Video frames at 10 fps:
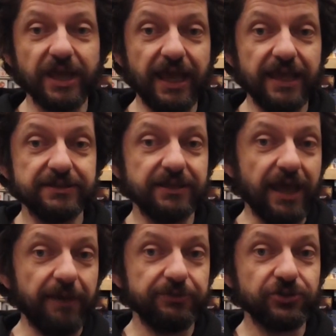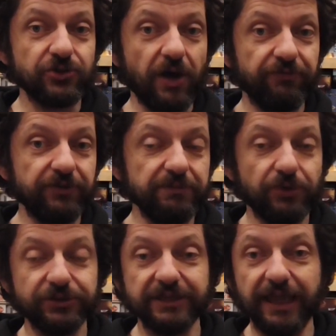as it happens so often in
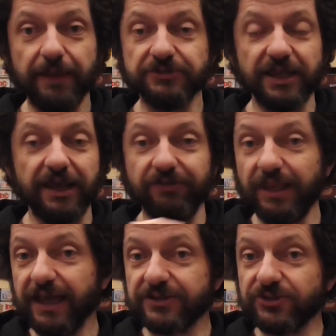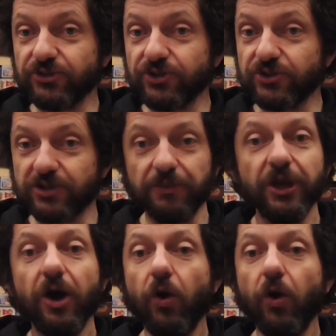modern games that have a legacy system